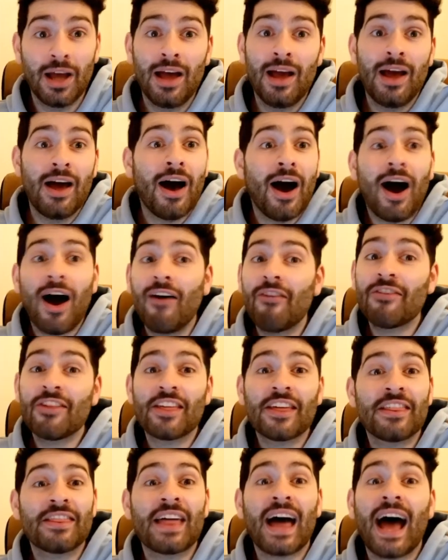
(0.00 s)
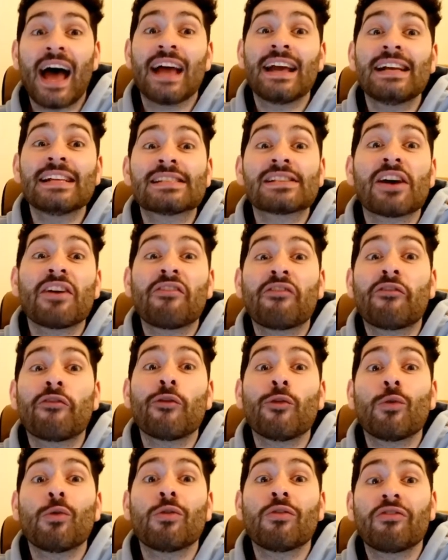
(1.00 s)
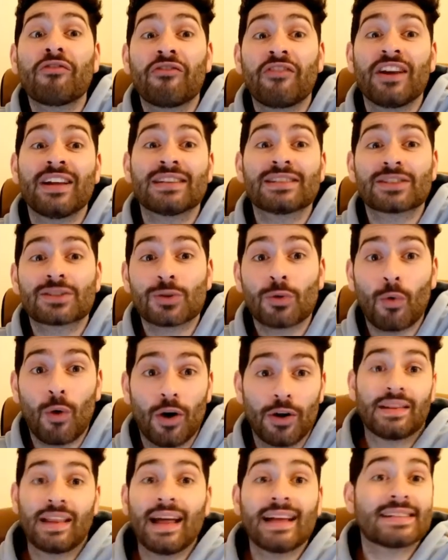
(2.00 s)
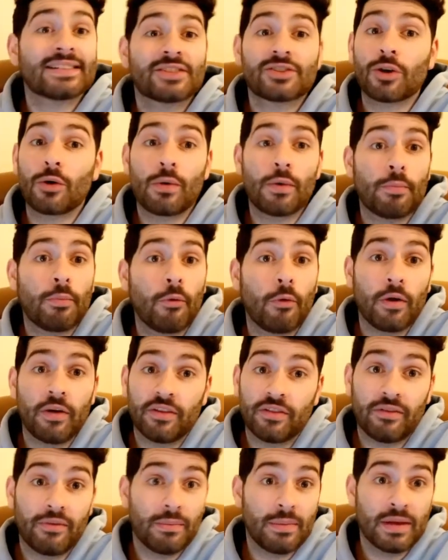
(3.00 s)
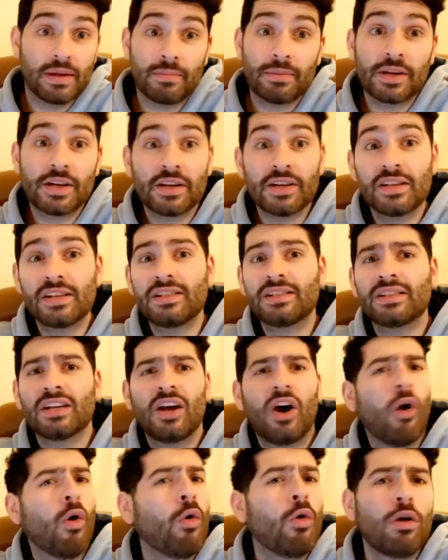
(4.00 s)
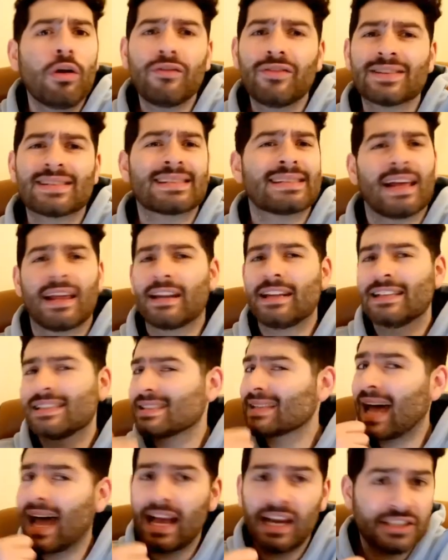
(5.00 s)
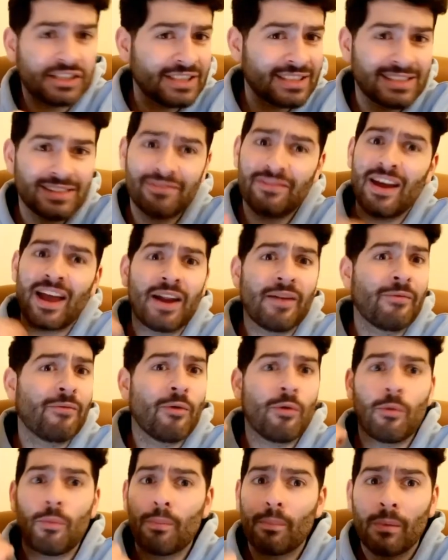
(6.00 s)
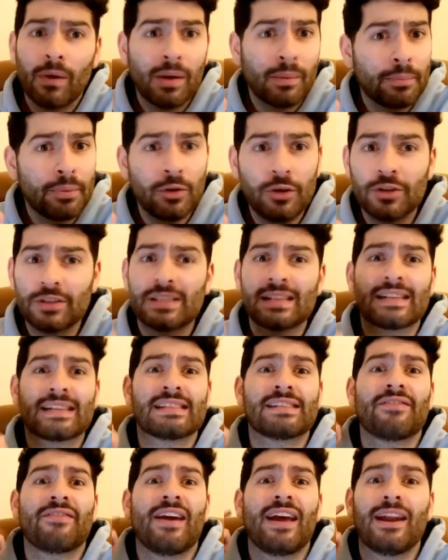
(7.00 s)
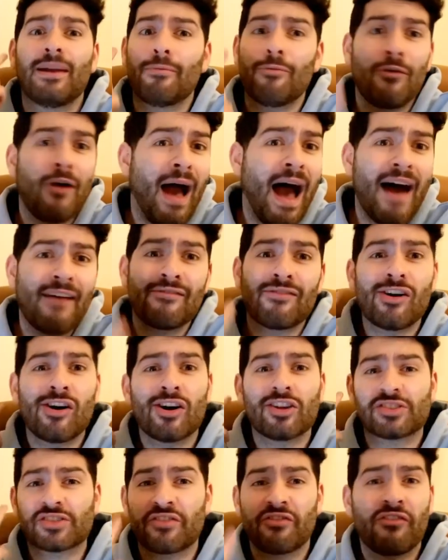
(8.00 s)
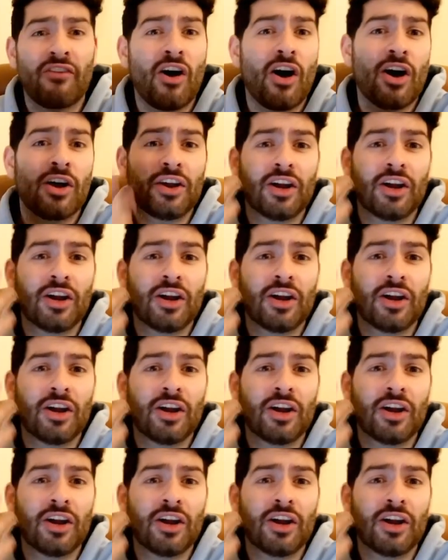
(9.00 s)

Other than that, it's a full fit squad. So important for me because all of a sudden Ziyech is available, Pulisic is available, Havertz, Werner,